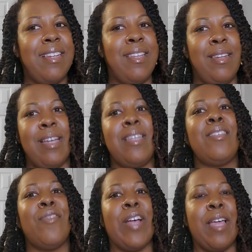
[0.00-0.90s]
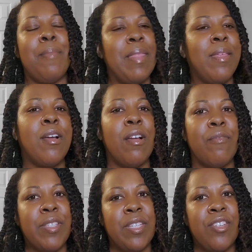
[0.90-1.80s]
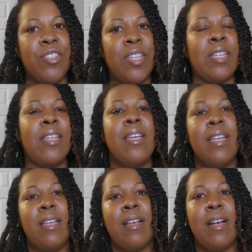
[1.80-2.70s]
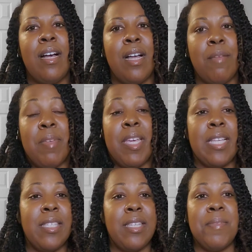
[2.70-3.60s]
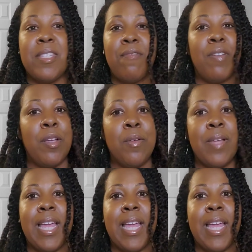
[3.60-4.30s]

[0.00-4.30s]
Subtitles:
Leilani's vibe, and the conversation, I guess, seems to flow.